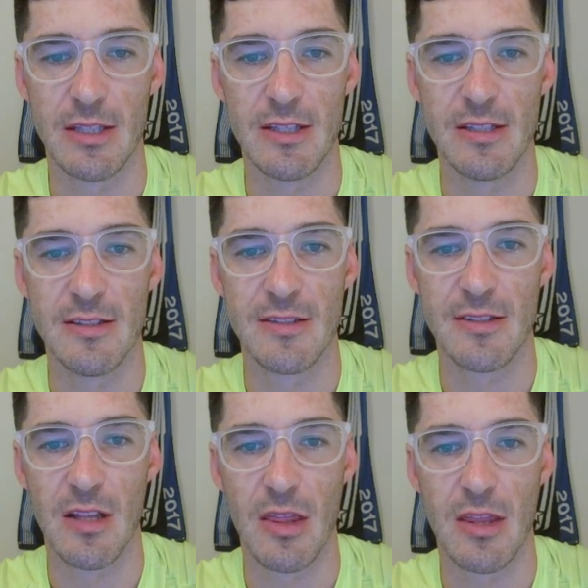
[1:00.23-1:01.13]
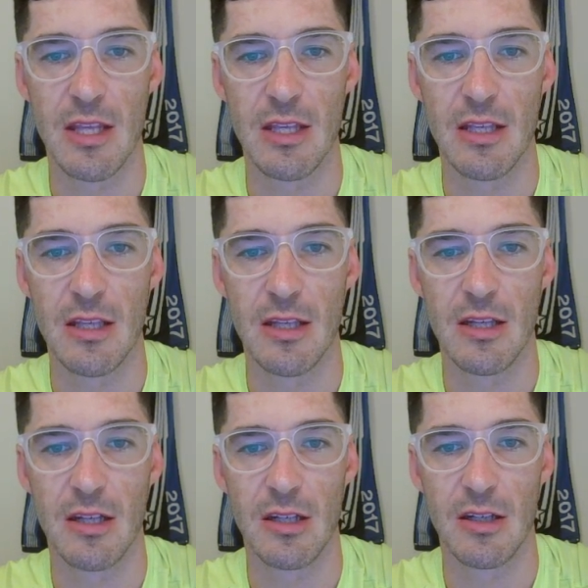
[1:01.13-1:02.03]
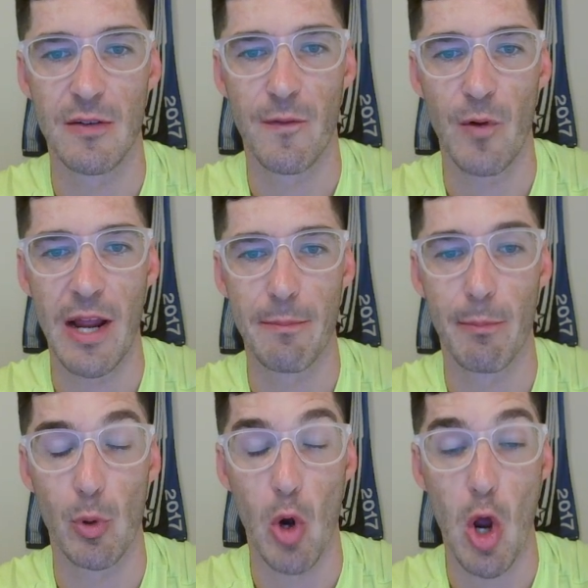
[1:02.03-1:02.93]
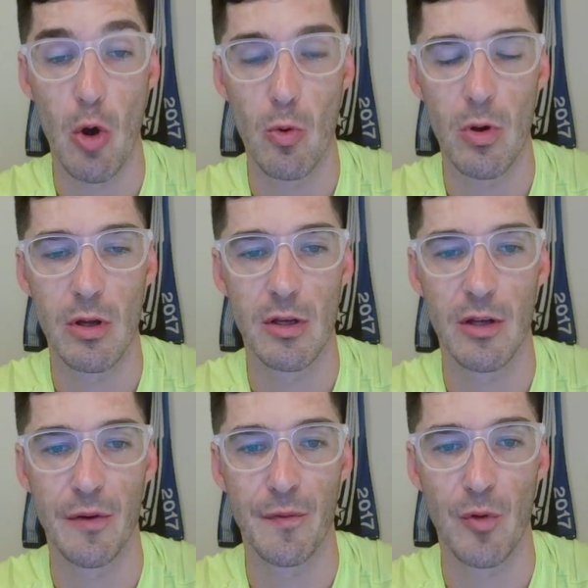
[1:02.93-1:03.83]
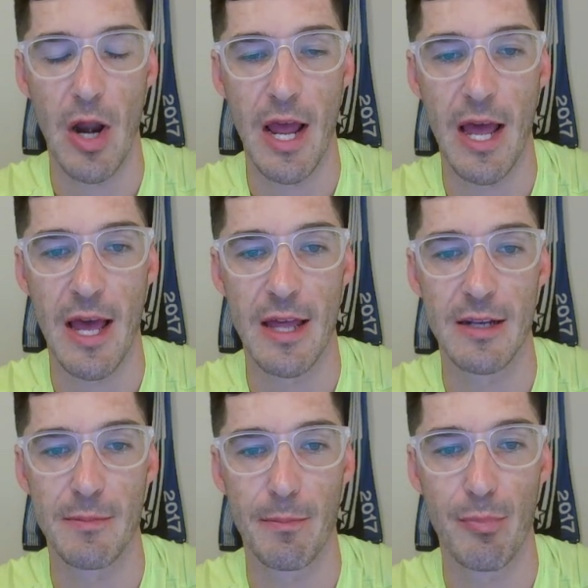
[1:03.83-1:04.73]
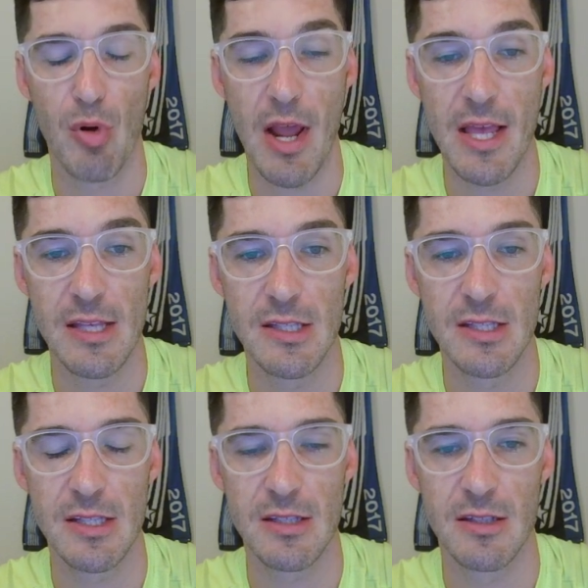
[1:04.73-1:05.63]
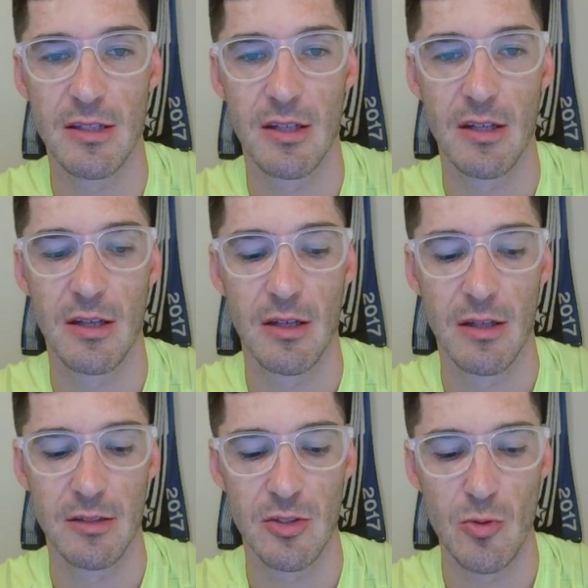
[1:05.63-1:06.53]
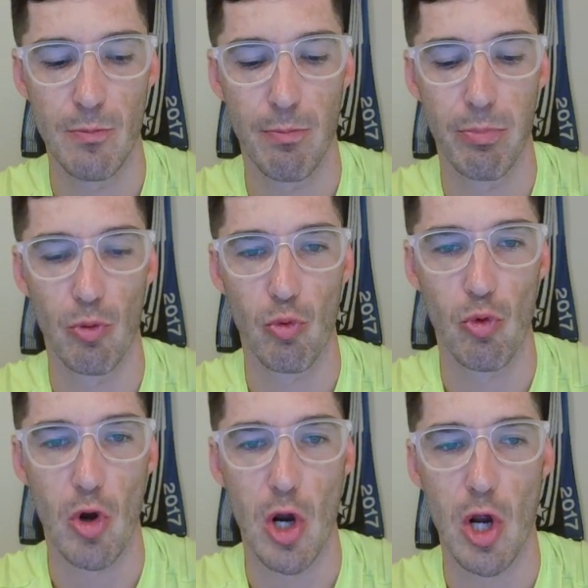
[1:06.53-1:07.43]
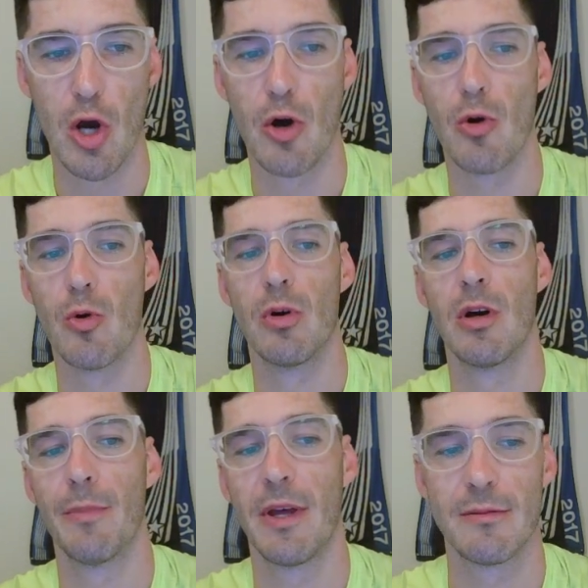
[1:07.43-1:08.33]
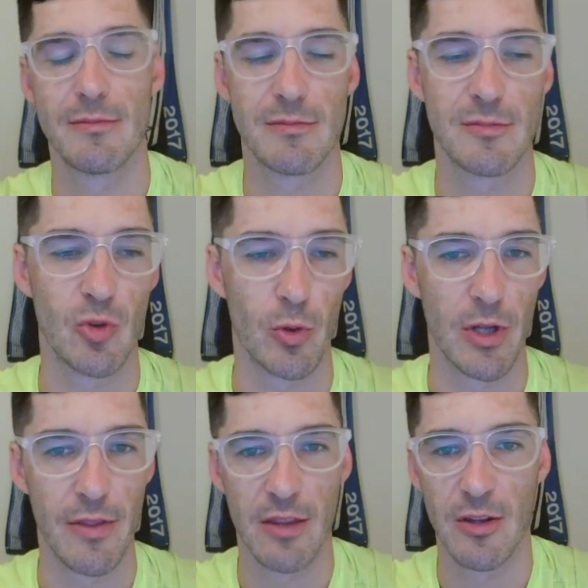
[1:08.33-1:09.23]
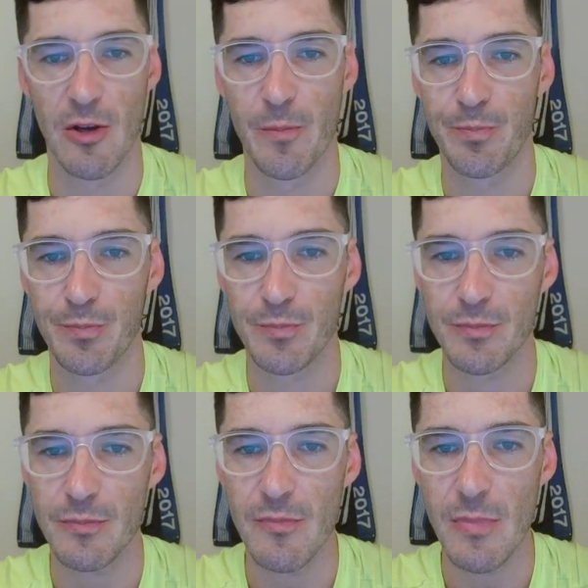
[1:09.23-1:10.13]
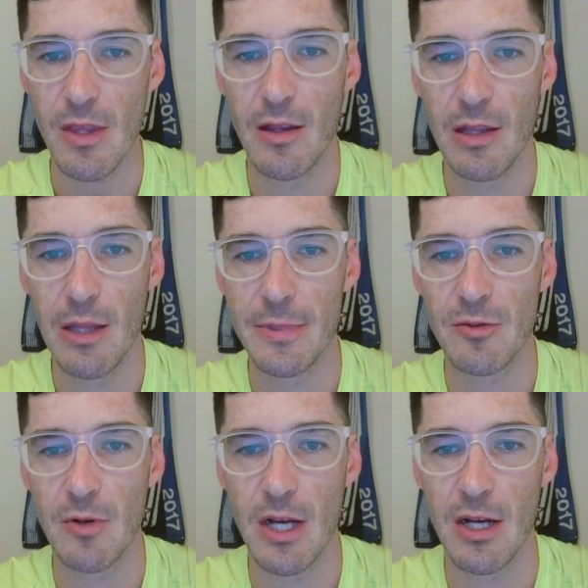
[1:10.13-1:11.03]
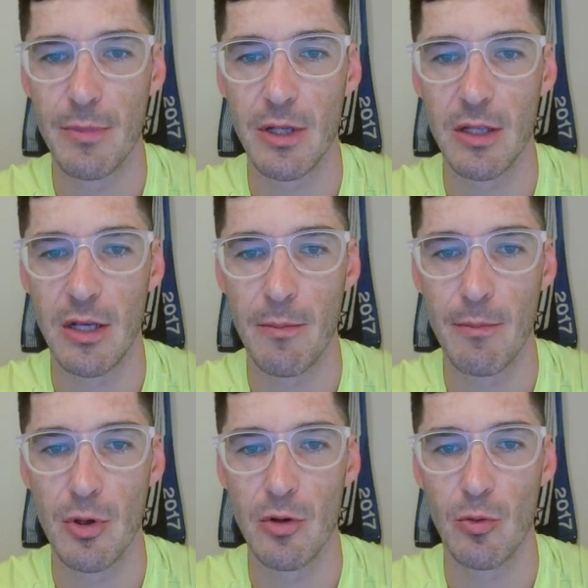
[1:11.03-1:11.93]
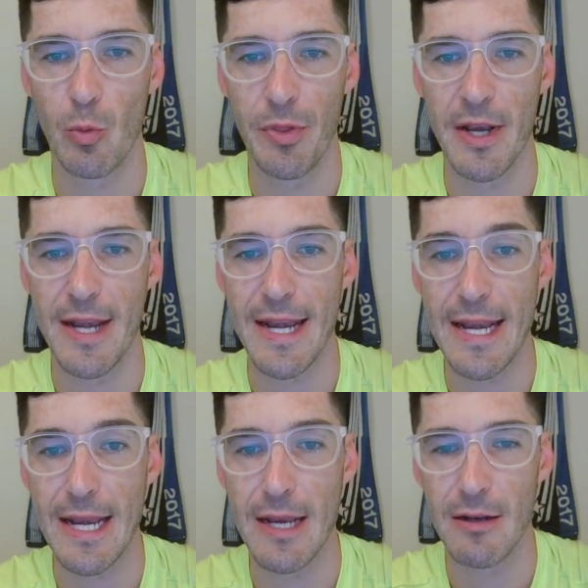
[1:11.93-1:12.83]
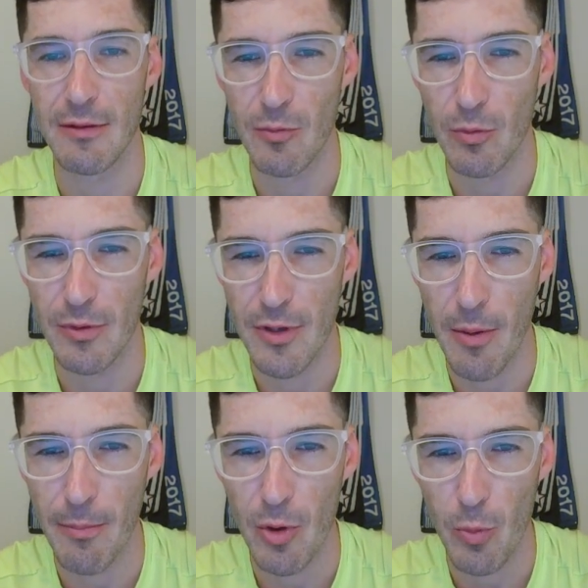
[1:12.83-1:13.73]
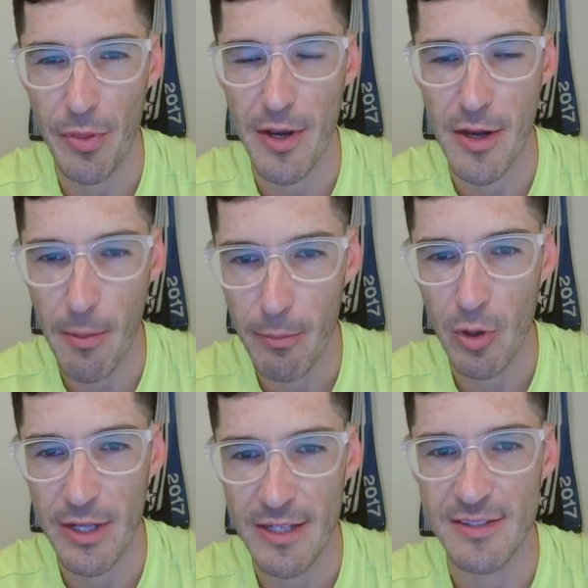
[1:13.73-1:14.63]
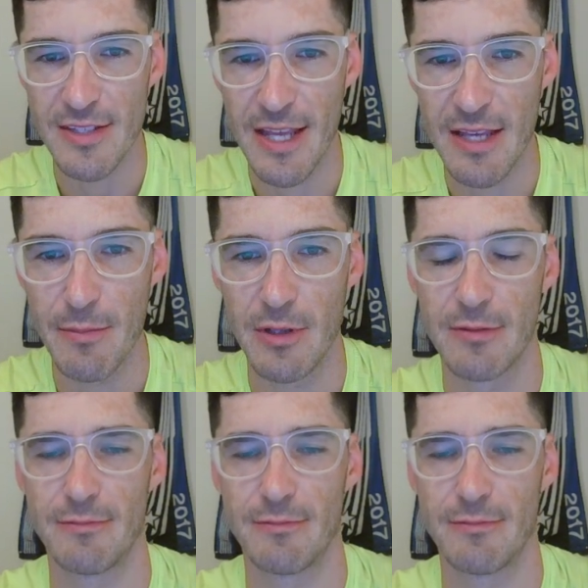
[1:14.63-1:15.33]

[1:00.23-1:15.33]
is the frat bro, a frat prez. Let's do bro. I'm not sold on that though. Les Miserables, number with a number in its name.